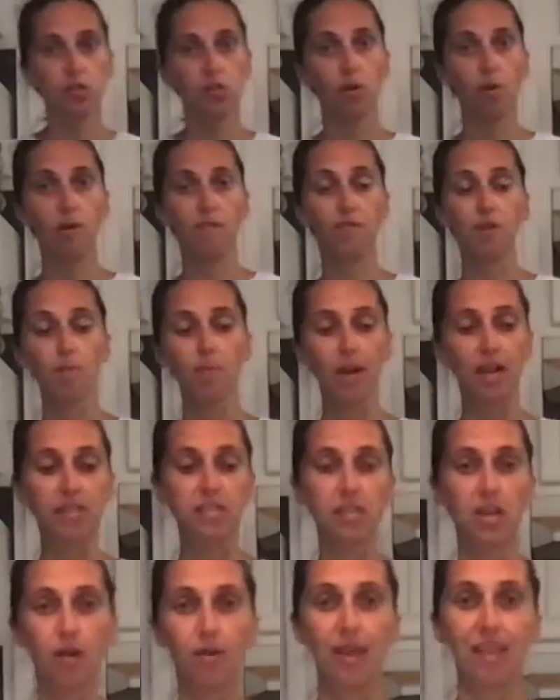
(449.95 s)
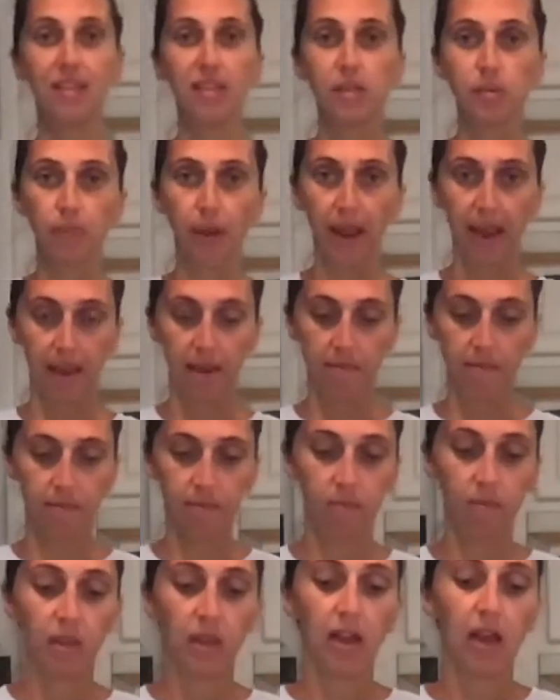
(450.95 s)
So a few minutes ago in this pan,
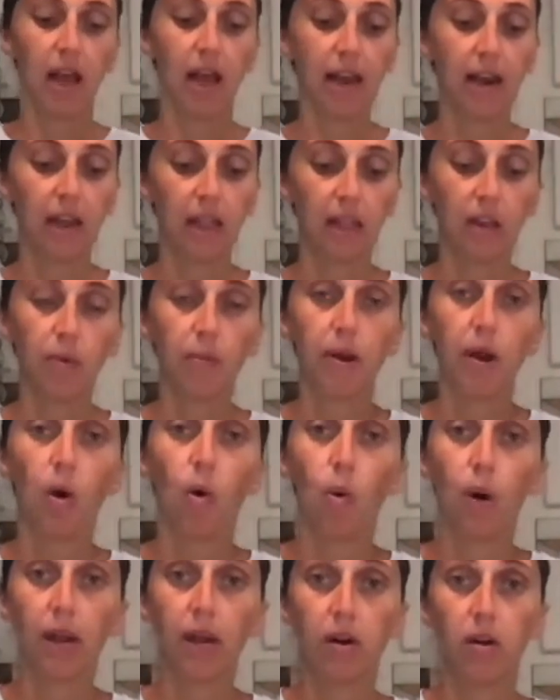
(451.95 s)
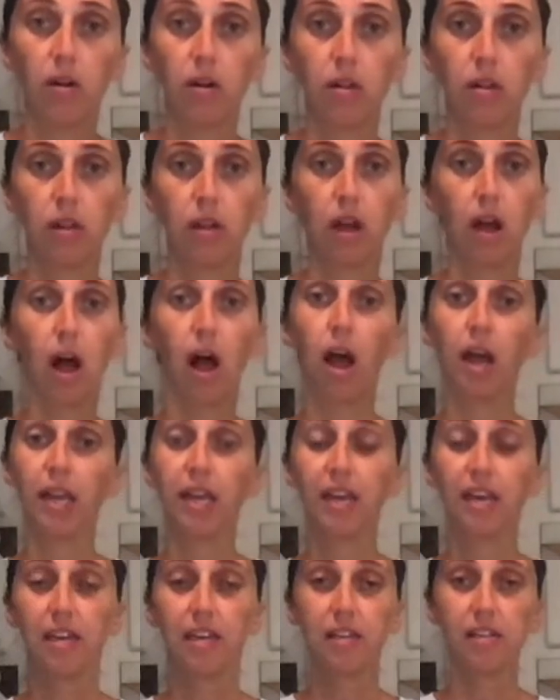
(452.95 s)
I had a little bit of oil,
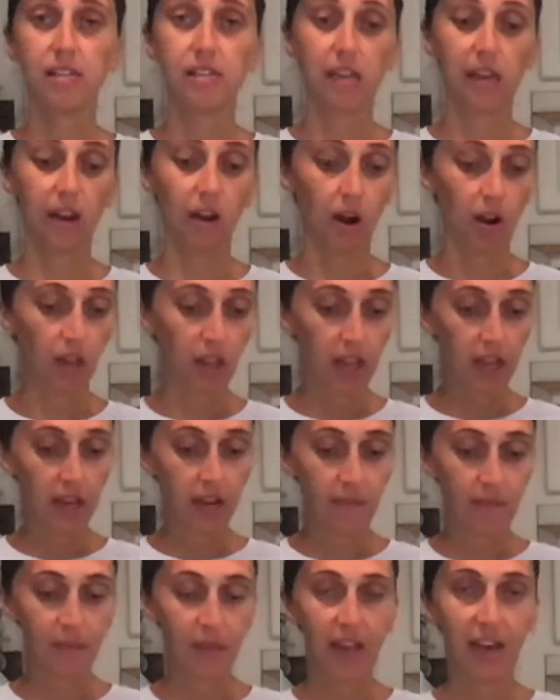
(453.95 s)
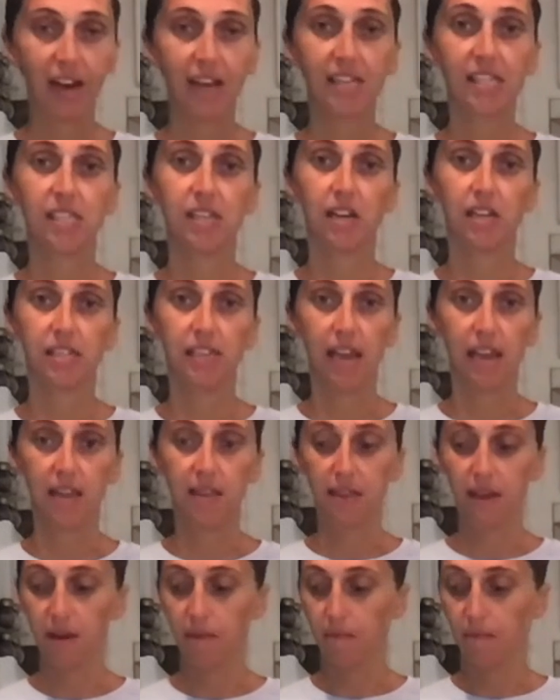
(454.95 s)
onions, and garlic, and I sauteed
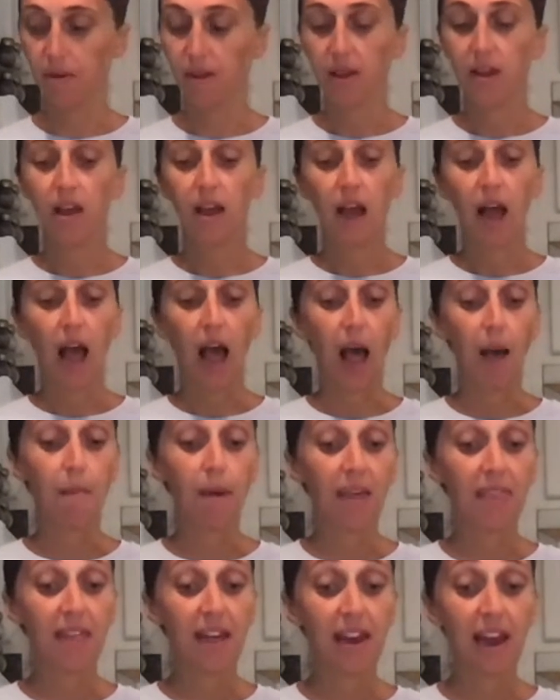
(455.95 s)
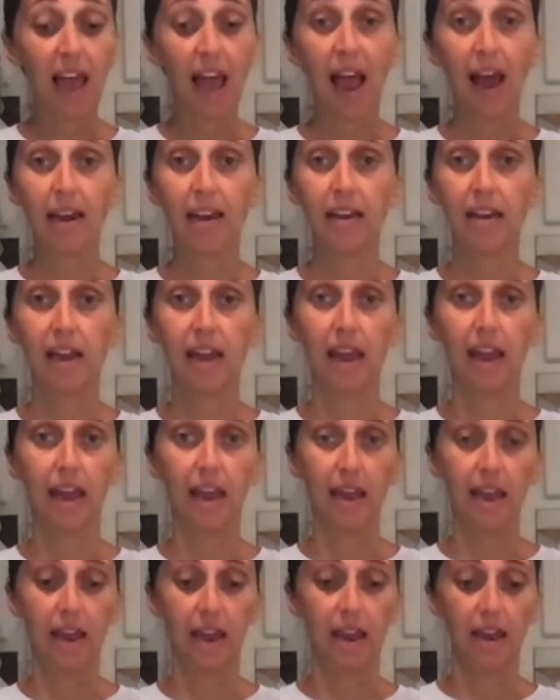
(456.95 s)
them. I then added
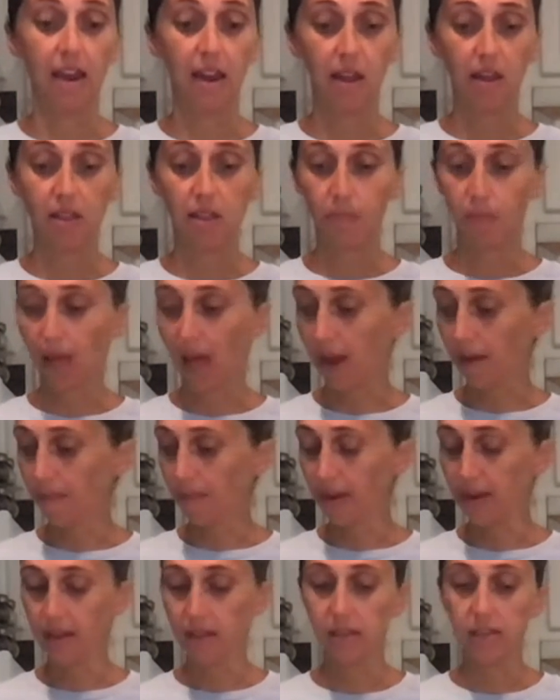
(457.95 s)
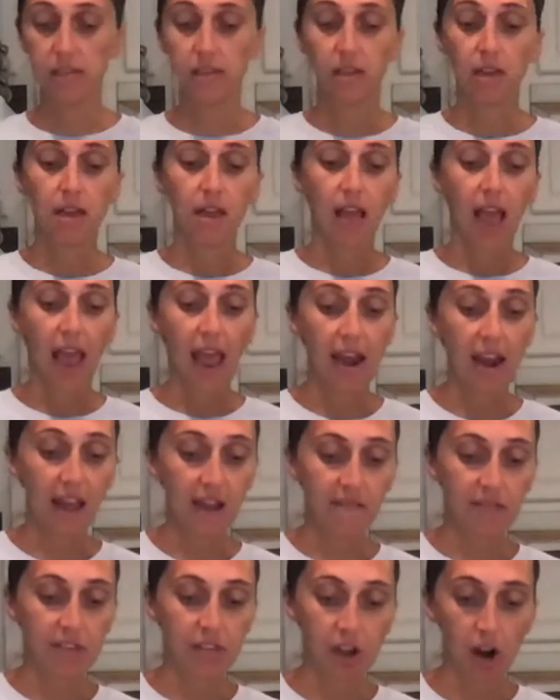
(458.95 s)
in the black beans, and I've
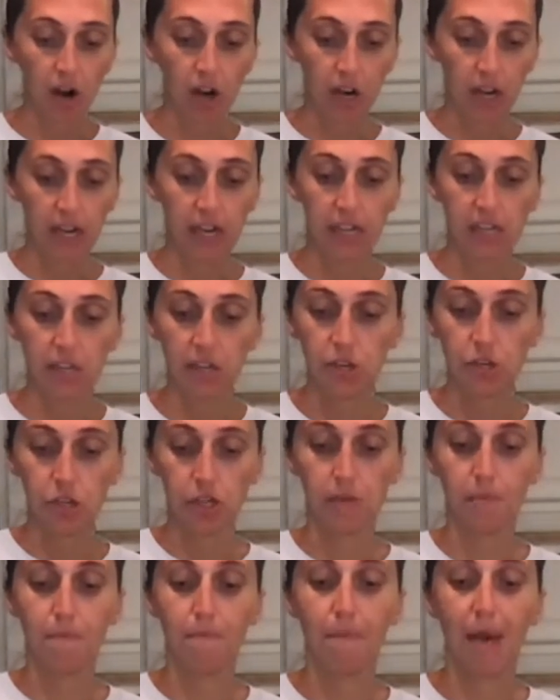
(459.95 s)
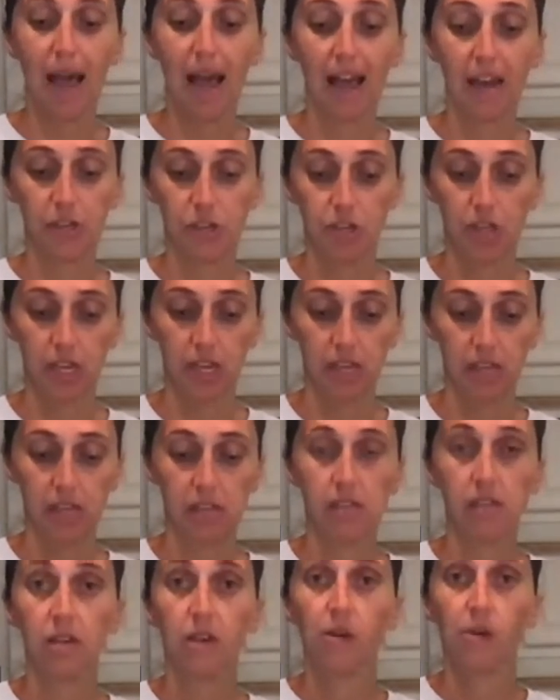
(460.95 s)
started to just mash these.